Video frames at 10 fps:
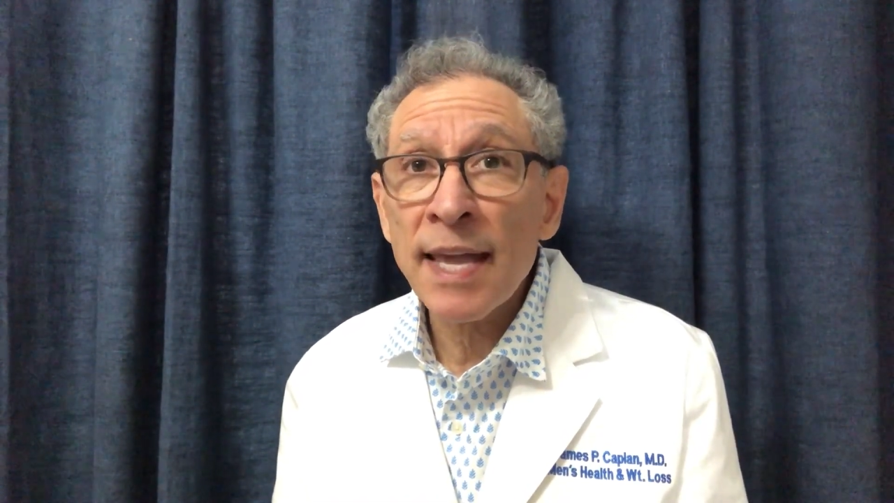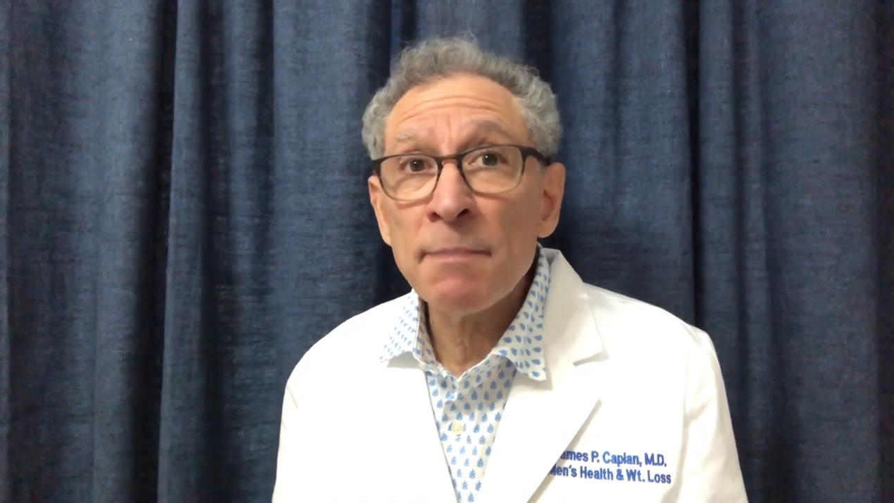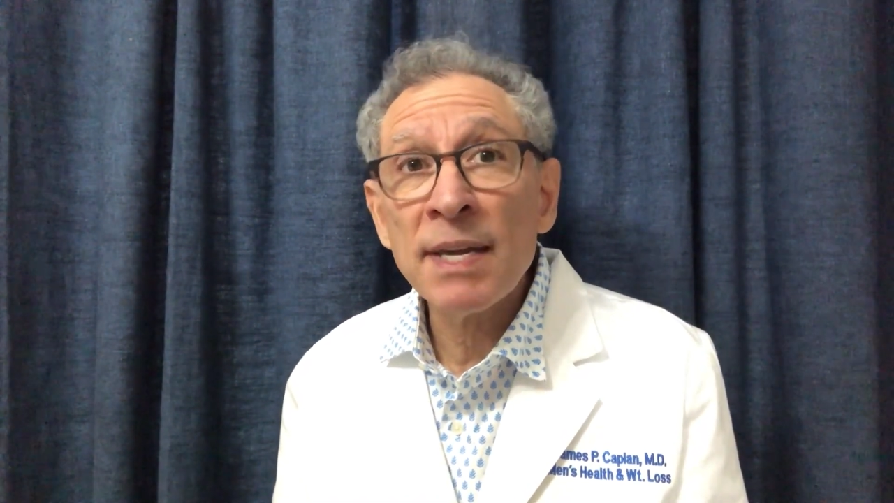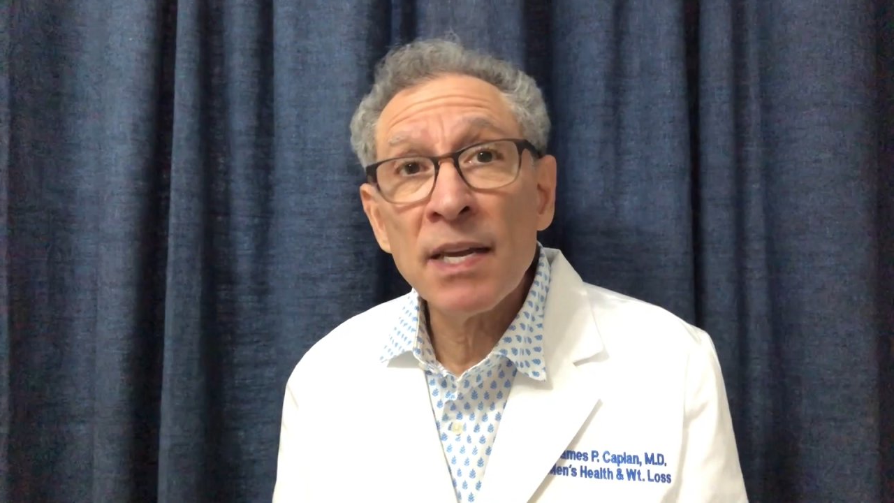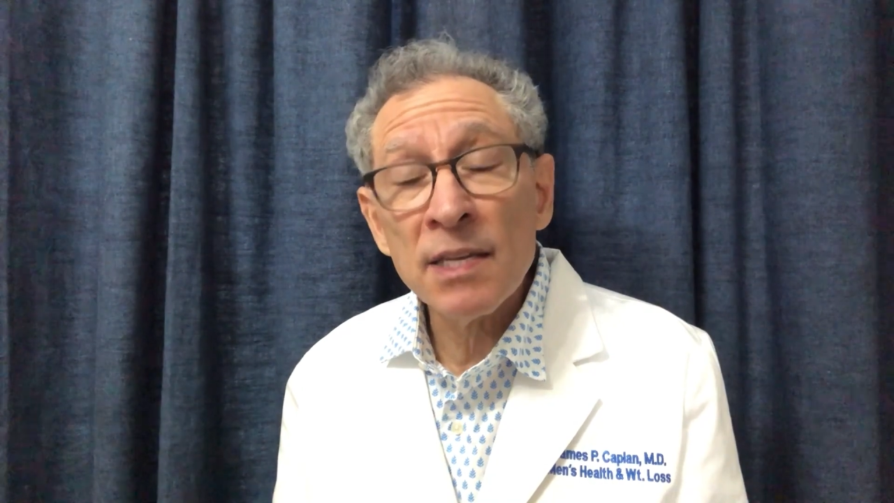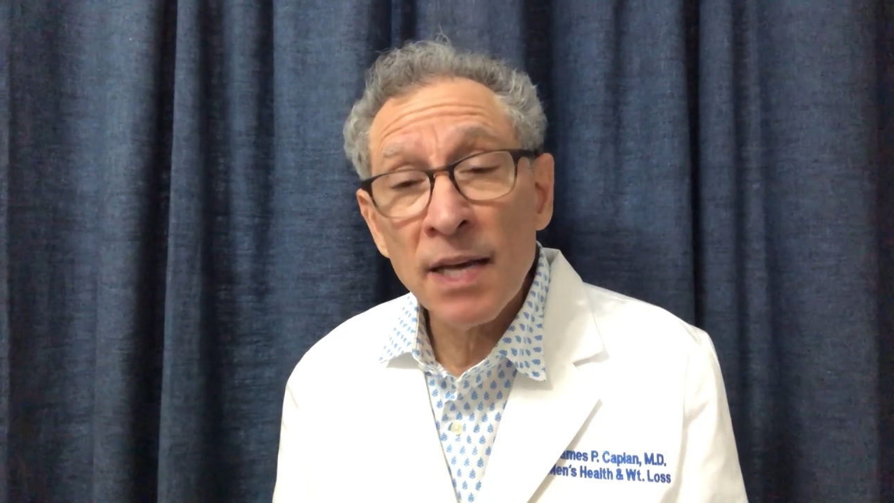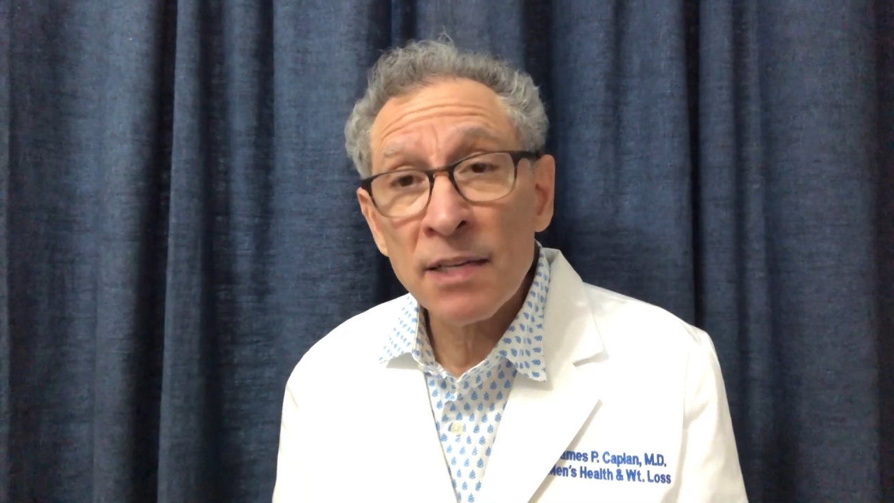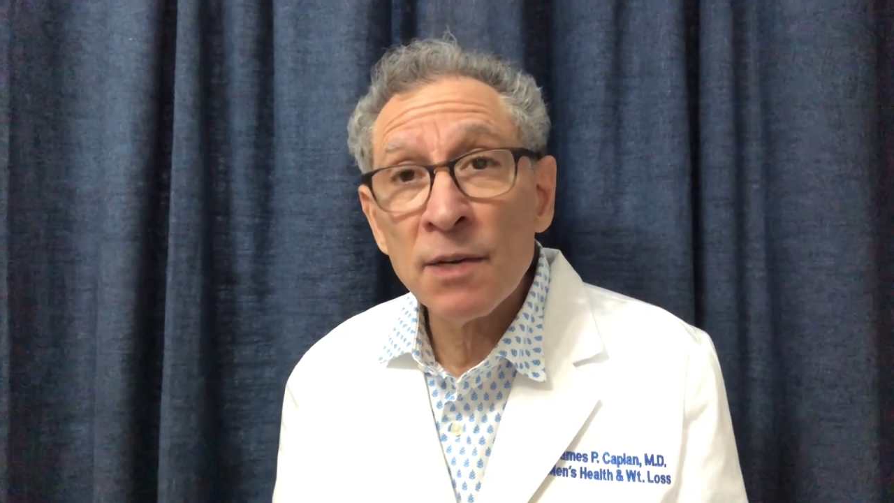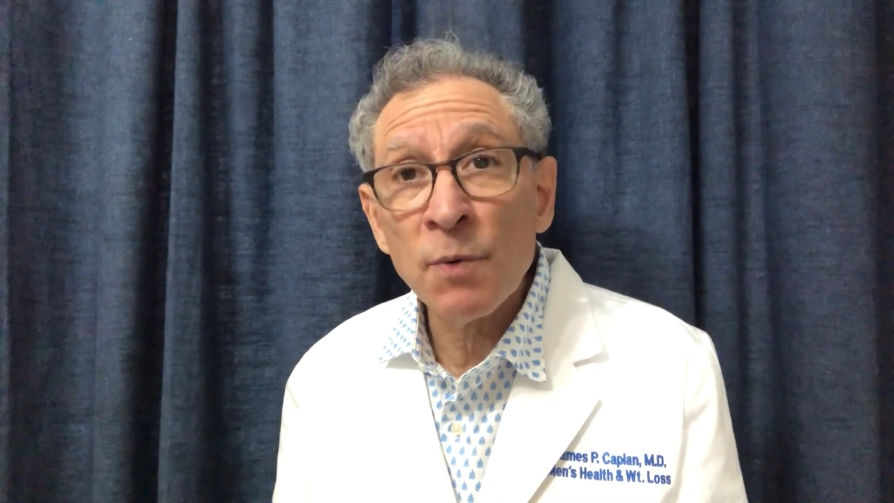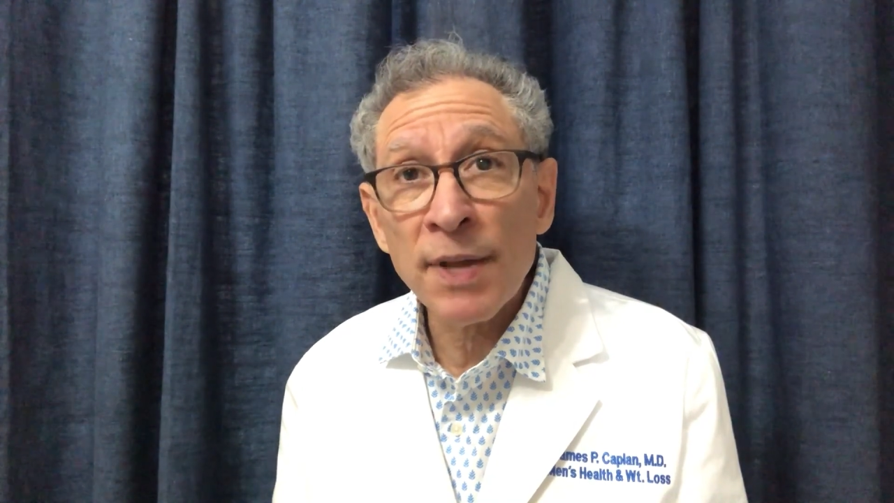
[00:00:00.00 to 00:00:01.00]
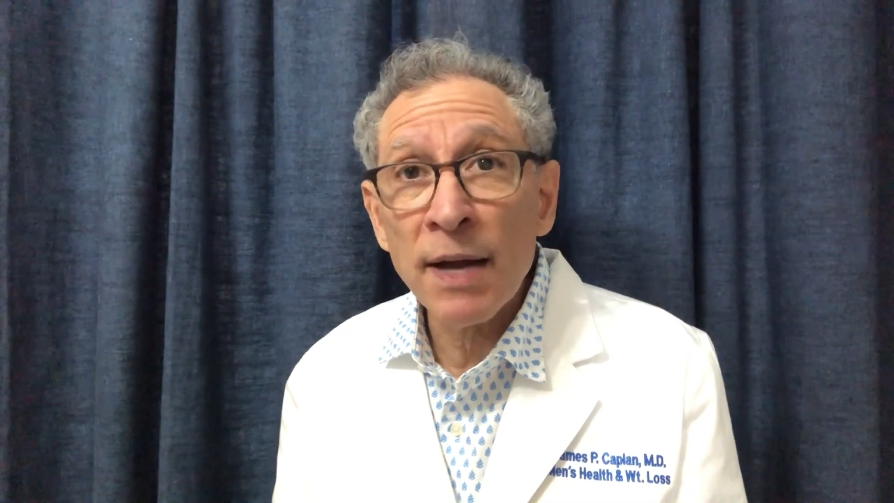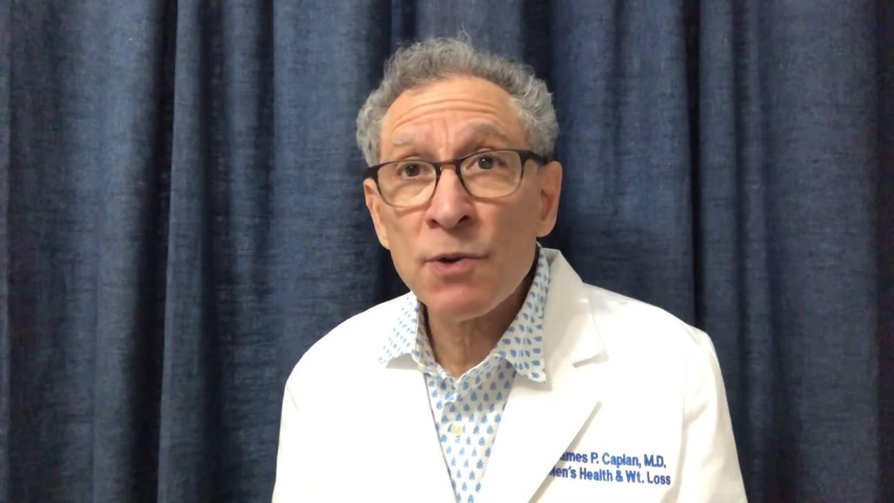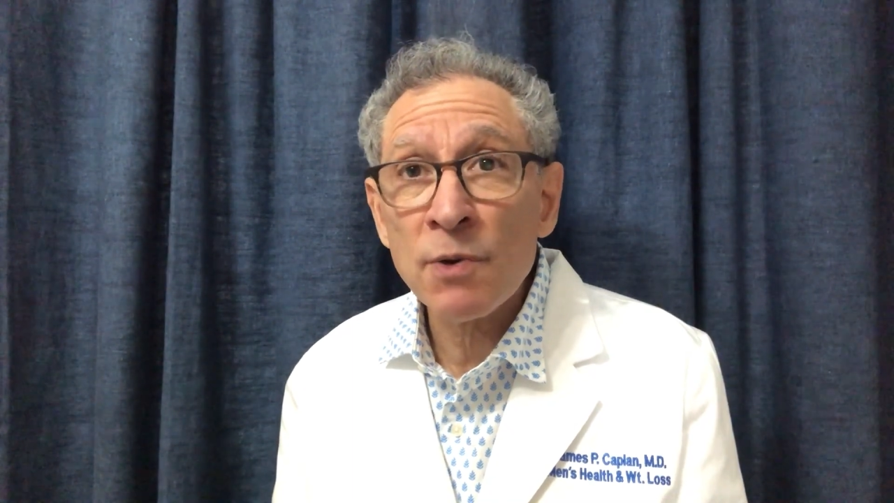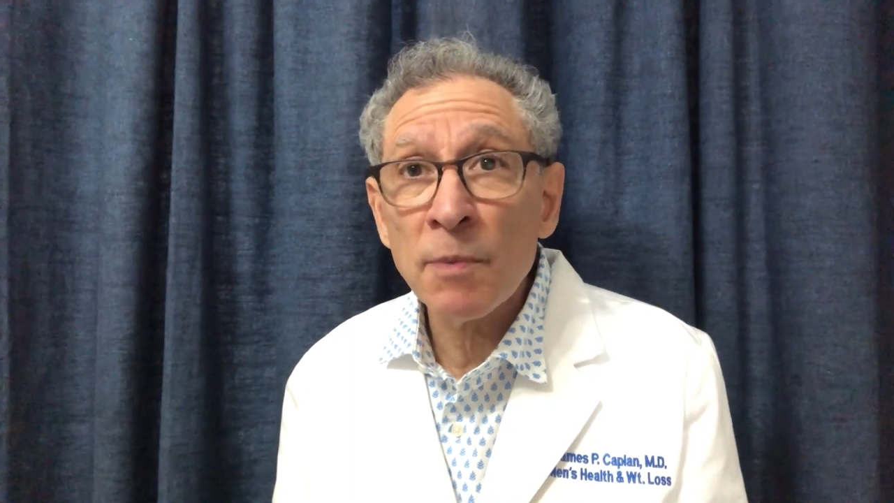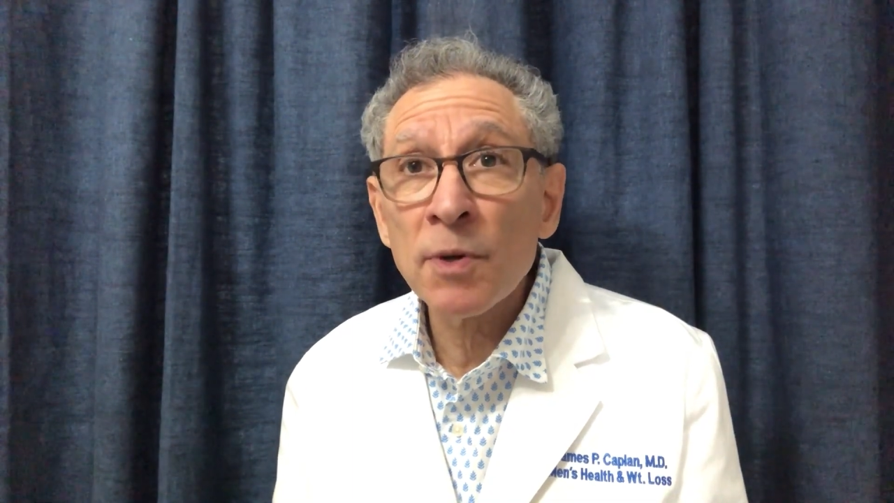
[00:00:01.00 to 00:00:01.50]
be conducted without
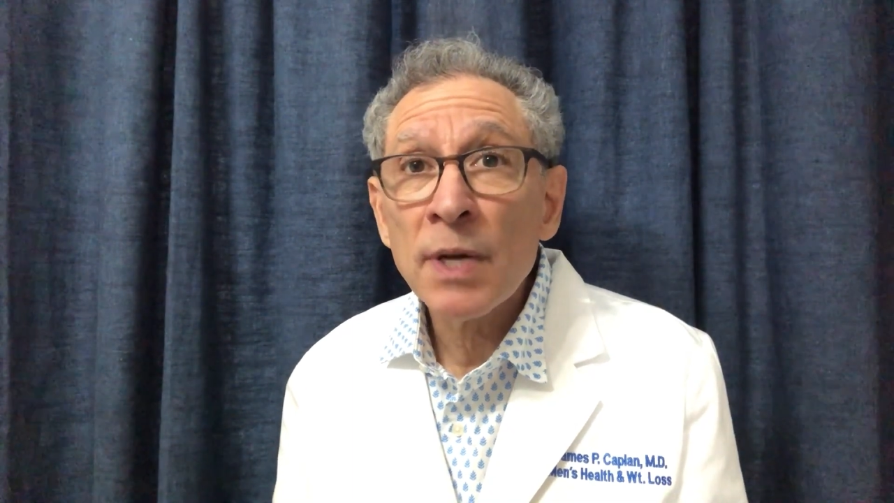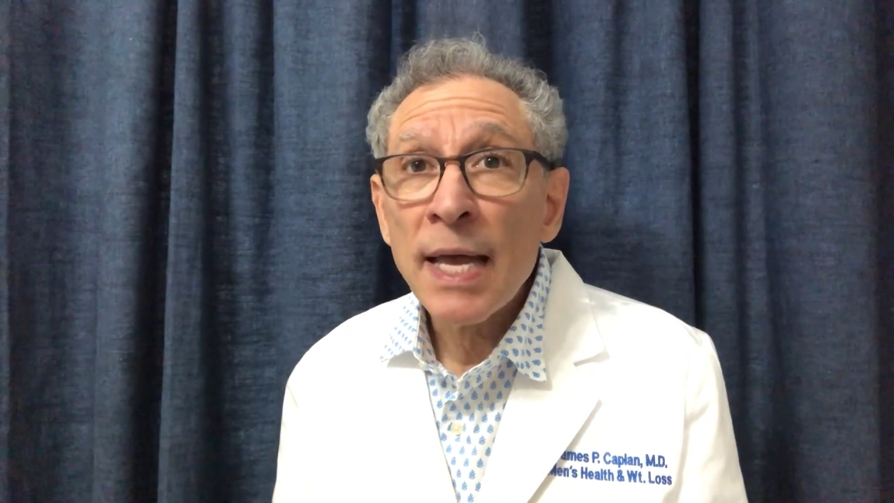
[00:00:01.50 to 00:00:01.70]
trouble